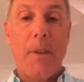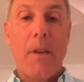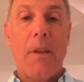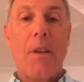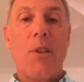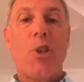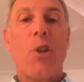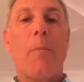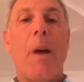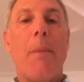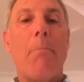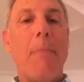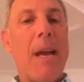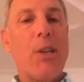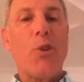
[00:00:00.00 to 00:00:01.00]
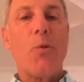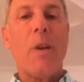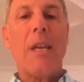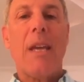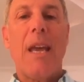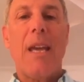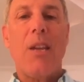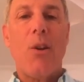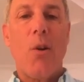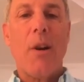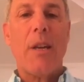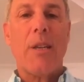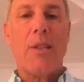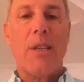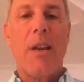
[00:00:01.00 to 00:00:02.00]
So by measuring
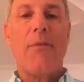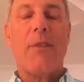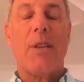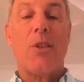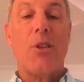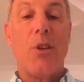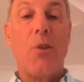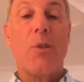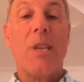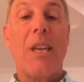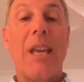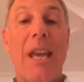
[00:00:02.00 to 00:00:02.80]
aortic stiffness using